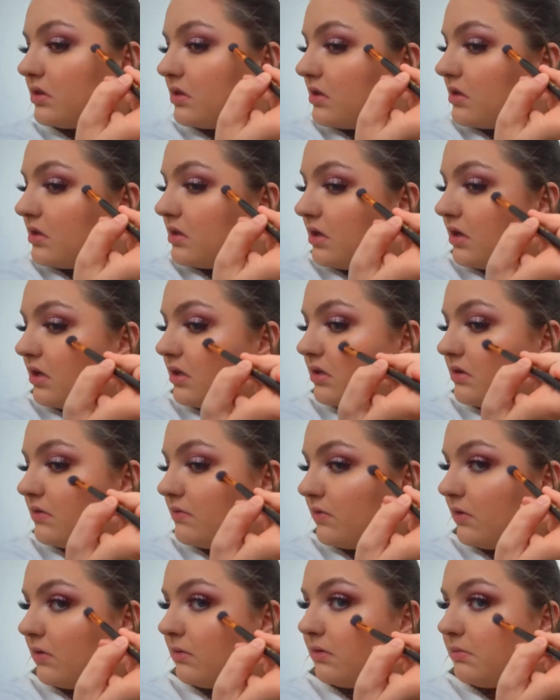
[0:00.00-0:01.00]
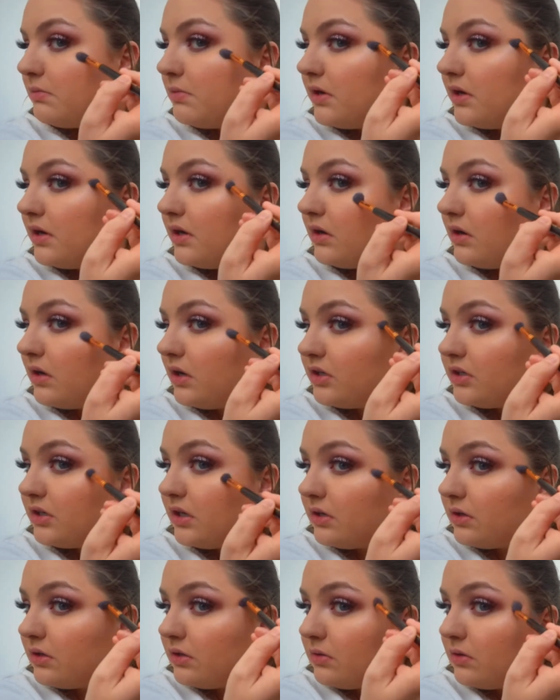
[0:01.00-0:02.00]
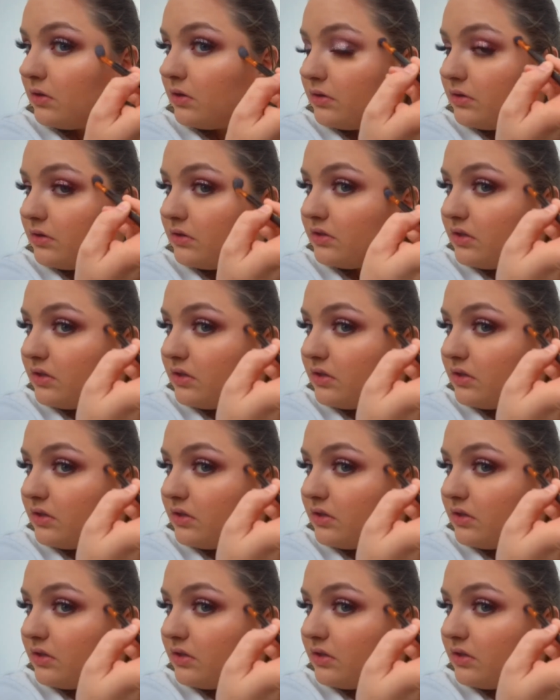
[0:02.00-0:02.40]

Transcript: Nothing wrong with putting eyeshadow on as